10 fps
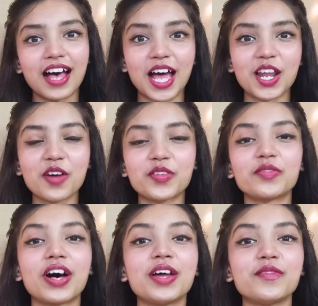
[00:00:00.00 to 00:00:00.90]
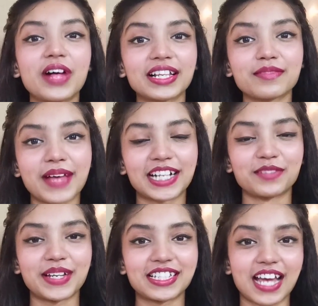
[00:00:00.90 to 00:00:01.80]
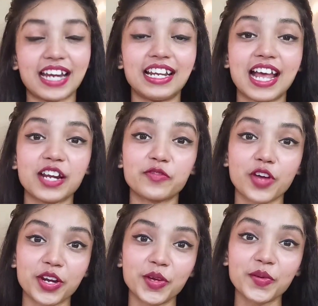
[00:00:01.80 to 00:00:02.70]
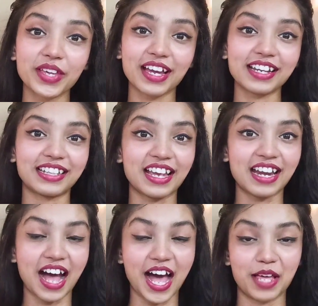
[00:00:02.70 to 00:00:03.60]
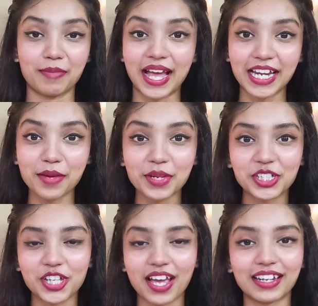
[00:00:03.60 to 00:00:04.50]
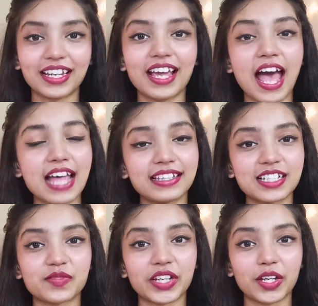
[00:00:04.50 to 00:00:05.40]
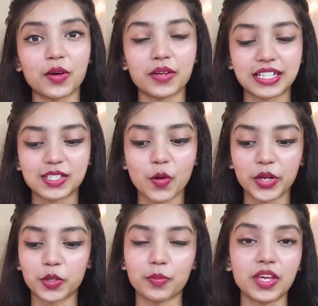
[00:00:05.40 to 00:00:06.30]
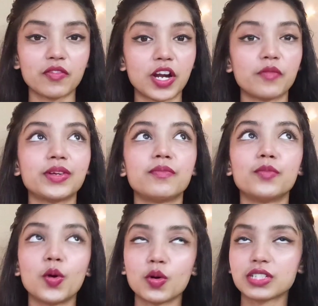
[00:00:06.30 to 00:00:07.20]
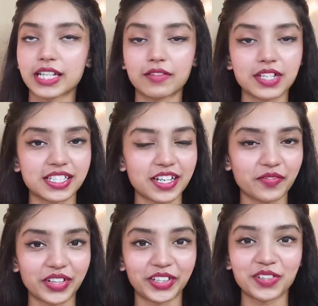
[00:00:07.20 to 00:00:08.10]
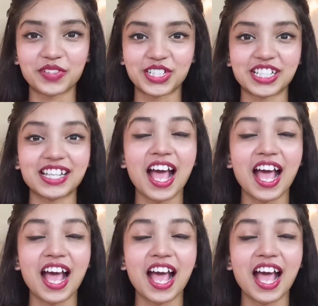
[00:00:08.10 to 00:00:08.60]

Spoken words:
Hello everyone, welcome back to my channel, and if you are new here then hi, my name is Shiny and this video is going to be one of the most requested video, which is